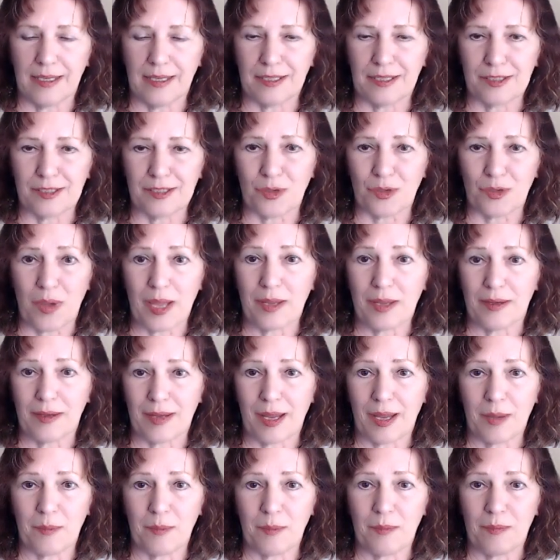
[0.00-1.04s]
so
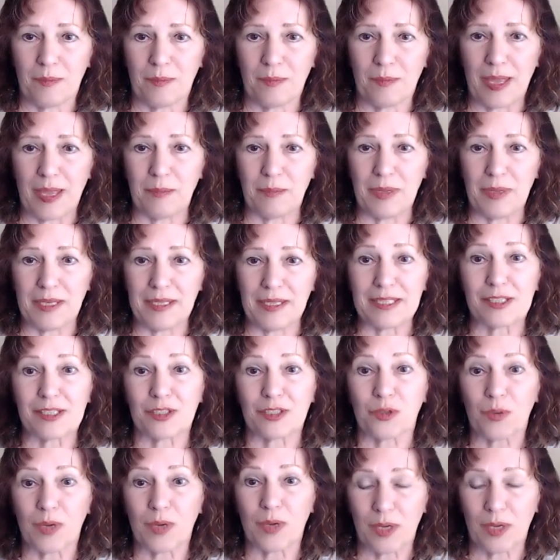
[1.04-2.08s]
I may be
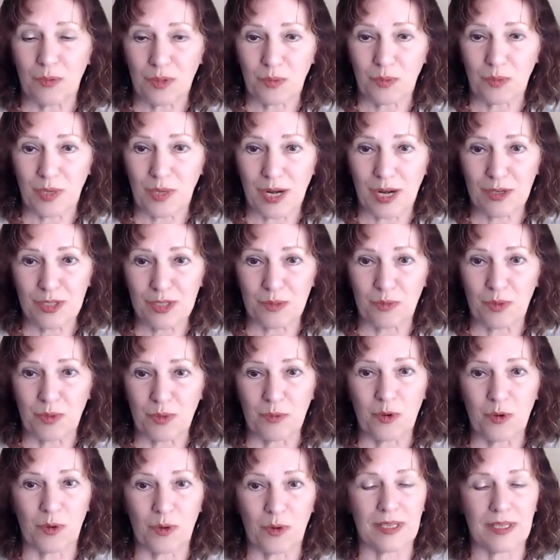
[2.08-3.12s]
disagreeing with what our
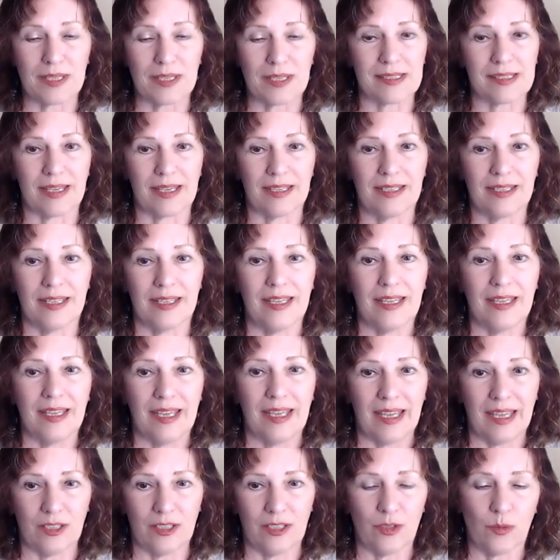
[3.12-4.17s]
Supreme Court has said.
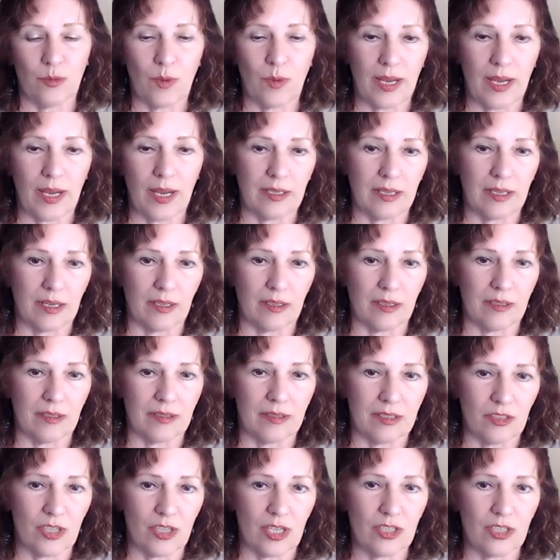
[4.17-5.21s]
And you're right,
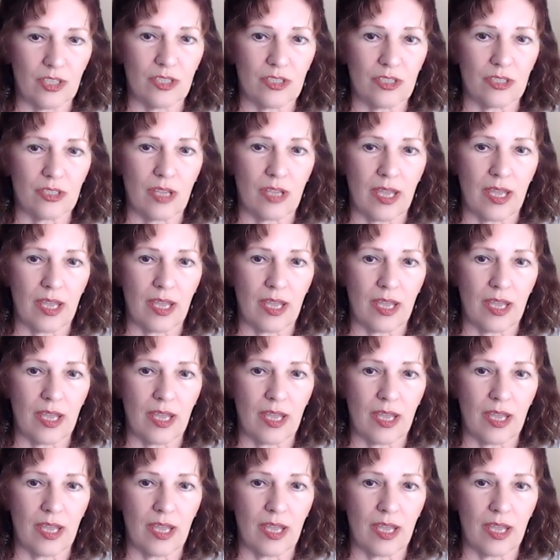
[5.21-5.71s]
the judges